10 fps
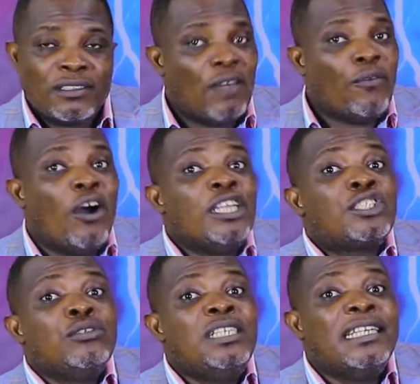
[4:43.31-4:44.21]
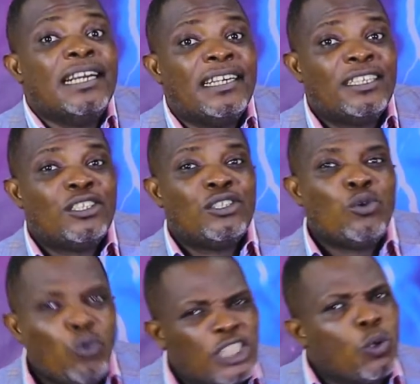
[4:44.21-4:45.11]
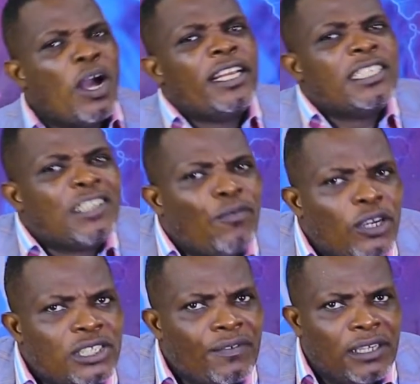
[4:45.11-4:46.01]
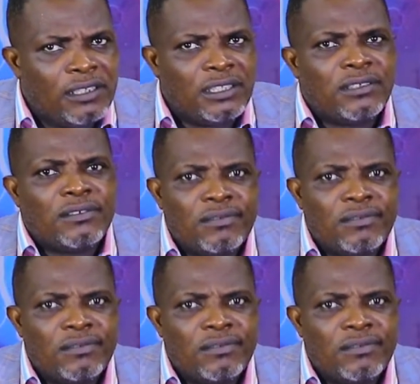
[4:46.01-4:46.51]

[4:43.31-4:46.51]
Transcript: The voice you hear, which one is the voice of God?